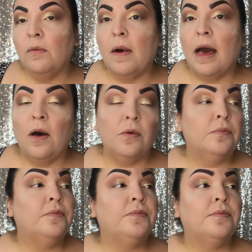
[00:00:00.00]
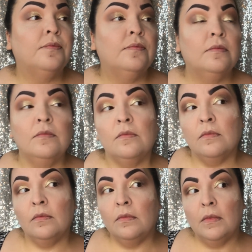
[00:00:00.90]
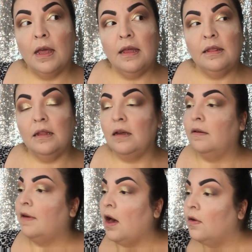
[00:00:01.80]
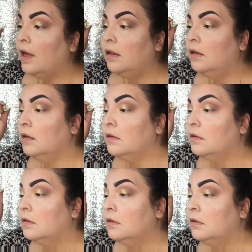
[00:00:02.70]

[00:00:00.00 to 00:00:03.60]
Wow, I love how that looks.